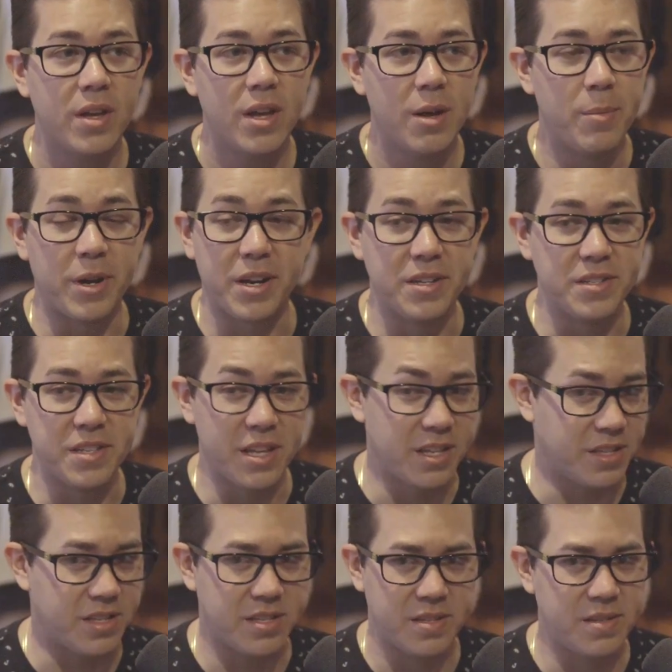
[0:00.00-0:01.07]
Because
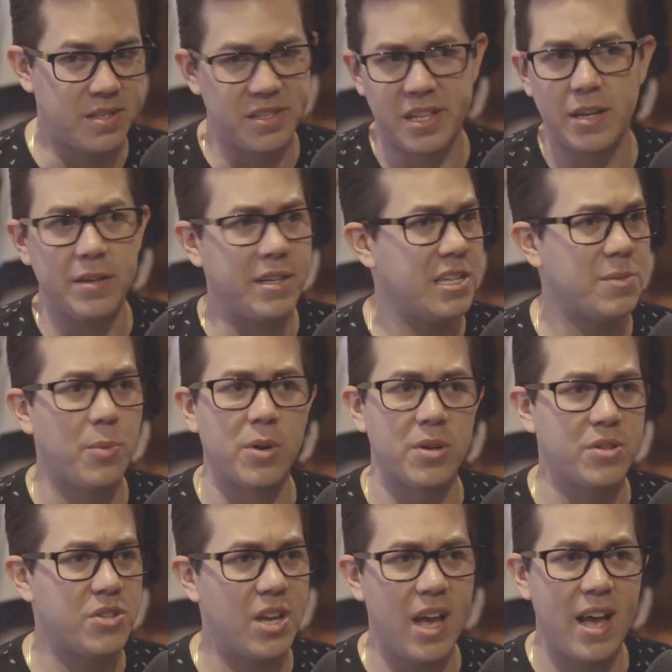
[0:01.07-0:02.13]
it's still
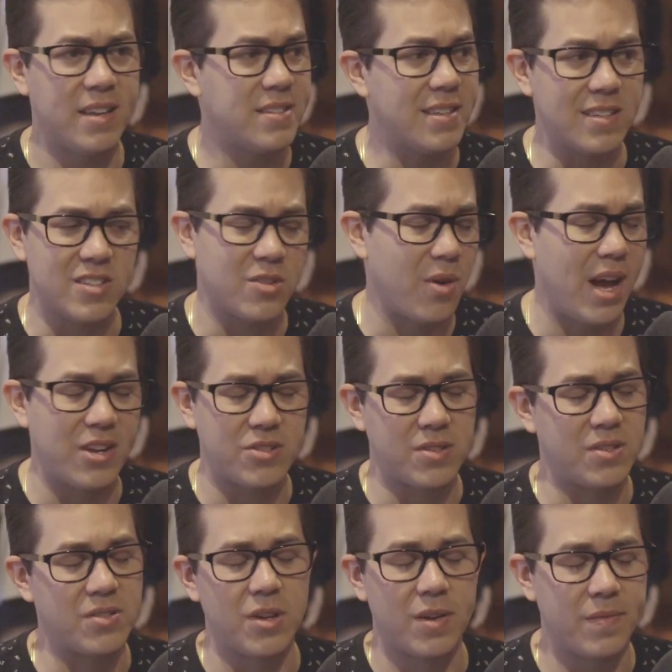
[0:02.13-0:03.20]
esports hasn't scratched the
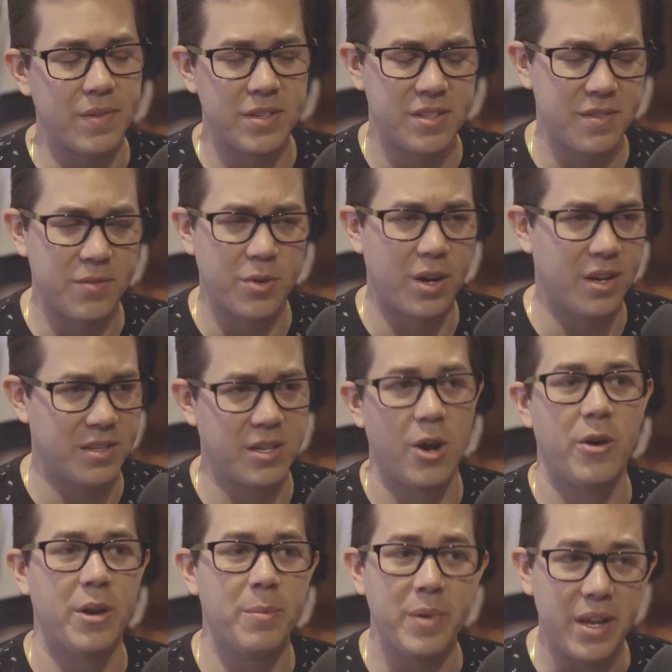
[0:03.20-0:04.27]
surface of where it's
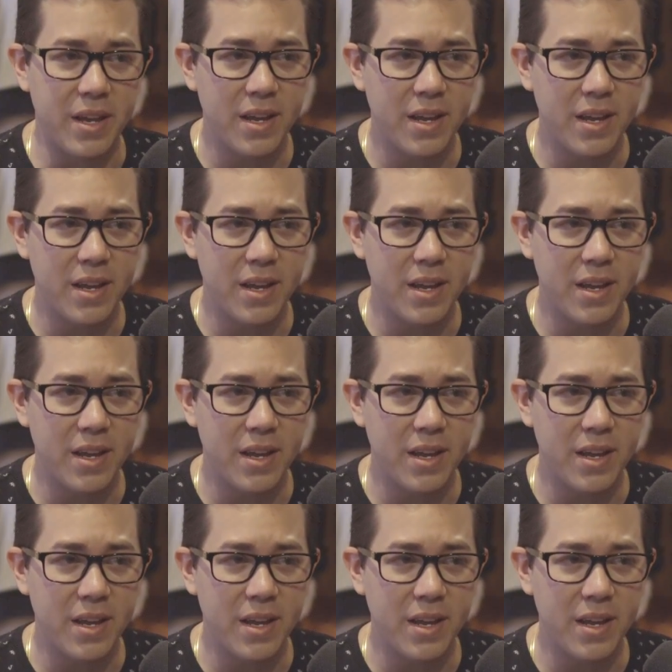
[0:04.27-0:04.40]
going to be.